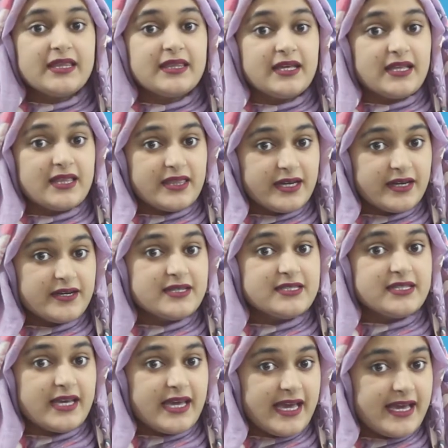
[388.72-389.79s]
The
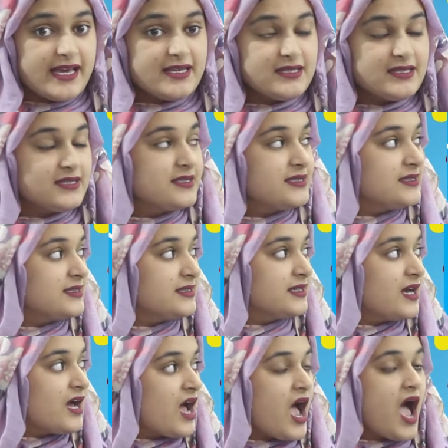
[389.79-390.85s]
third is
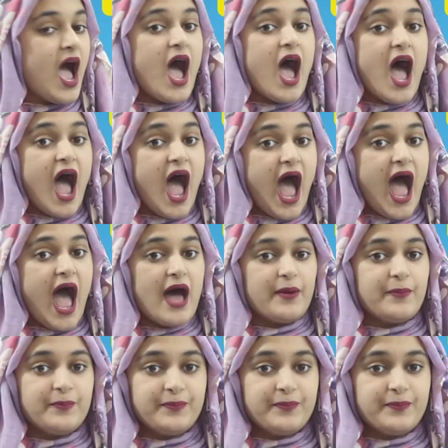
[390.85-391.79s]
A.